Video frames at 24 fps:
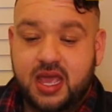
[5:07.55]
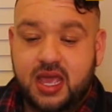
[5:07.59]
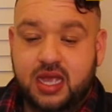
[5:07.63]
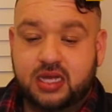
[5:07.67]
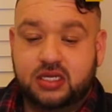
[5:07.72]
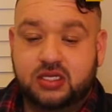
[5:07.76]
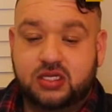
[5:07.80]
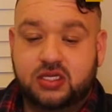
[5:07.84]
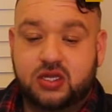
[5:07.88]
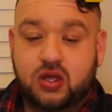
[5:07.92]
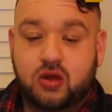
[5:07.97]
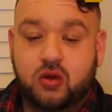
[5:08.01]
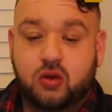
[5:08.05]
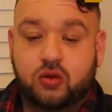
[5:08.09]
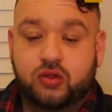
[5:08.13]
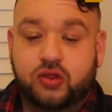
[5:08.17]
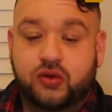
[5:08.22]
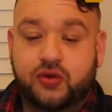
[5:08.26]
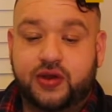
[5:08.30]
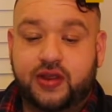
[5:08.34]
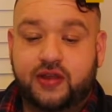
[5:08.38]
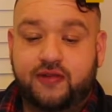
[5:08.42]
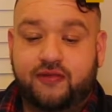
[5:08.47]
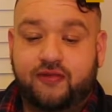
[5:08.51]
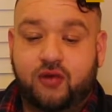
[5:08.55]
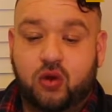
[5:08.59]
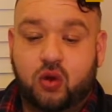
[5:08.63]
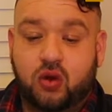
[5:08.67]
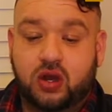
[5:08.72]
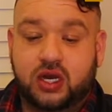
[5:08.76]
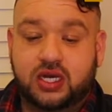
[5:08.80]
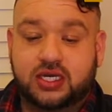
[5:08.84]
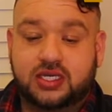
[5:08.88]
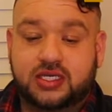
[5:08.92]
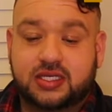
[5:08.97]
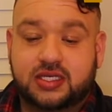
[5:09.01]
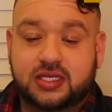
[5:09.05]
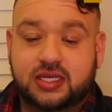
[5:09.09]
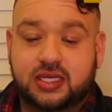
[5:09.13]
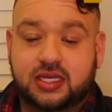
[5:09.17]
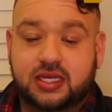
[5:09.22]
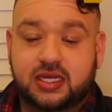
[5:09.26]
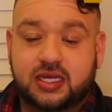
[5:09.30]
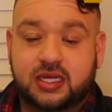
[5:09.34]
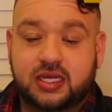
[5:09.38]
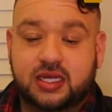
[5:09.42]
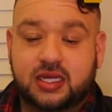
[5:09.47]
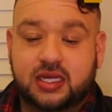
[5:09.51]
And so Three Forks
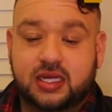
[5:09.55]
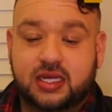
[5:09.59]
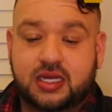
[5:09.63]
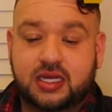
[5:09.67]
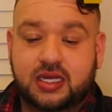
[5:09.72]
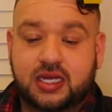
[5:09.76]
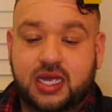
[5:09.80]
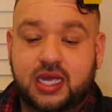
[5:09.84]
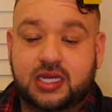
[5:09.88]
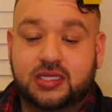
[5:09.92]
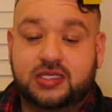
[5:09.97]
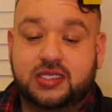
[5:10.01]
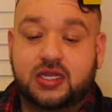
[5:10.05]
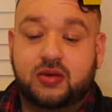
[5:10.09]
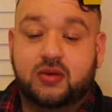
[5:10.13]
has